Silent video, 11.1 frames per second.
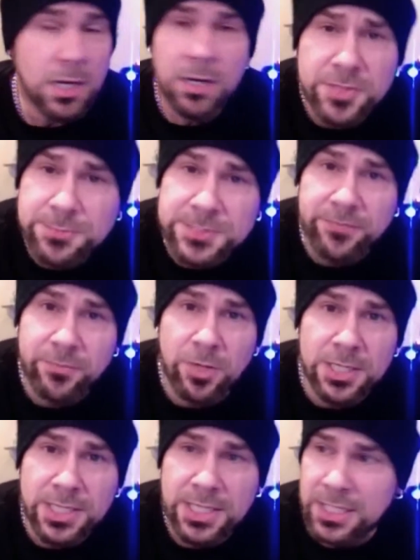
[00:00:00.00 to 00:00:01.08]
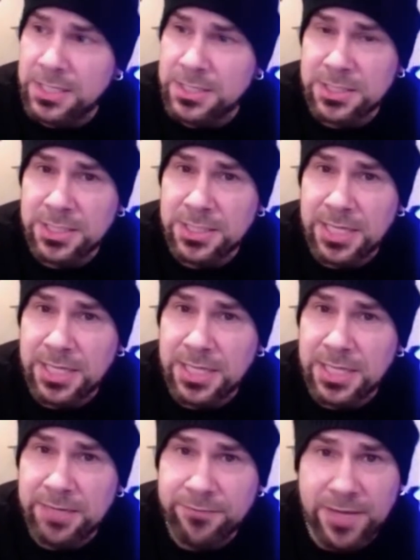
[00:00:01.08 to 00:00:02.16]
Merry Christmas, everyone, and
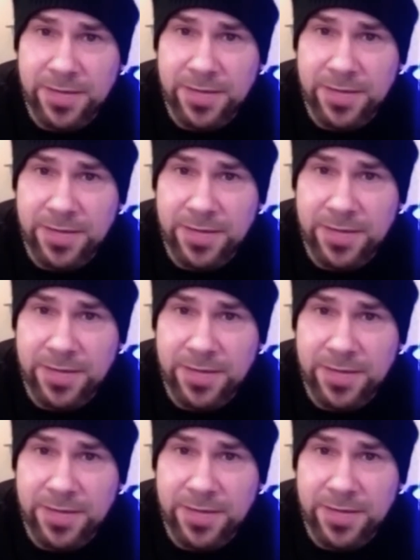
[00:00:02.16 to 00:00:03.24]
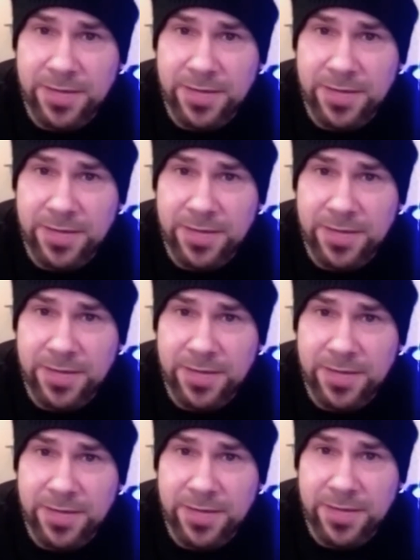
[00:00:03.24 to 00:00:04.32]
have a happy New Year.
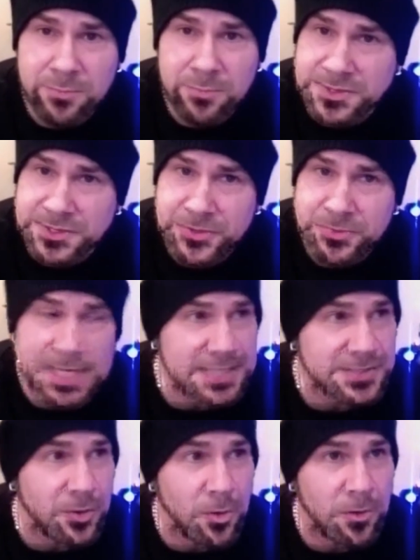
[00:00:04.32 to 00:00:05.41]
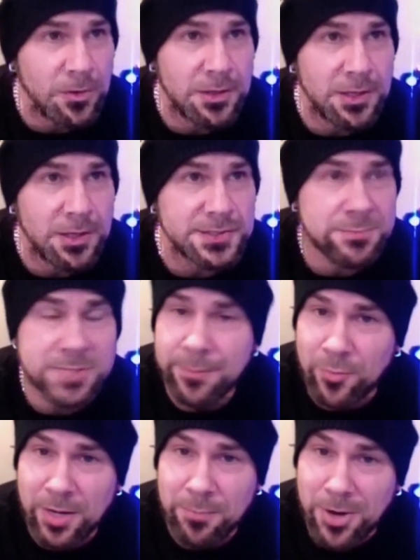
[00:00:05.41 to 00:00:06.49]
And we'll see you guys all
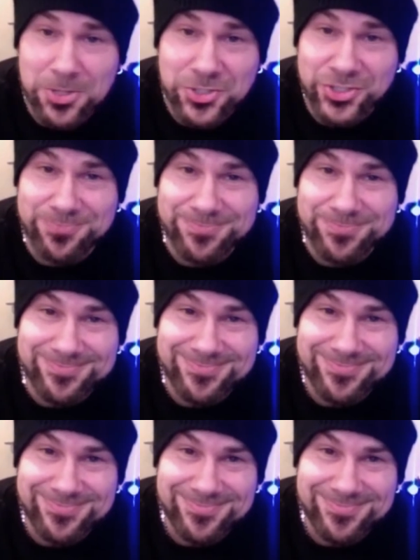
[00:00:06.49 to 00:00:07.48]
sometime around March.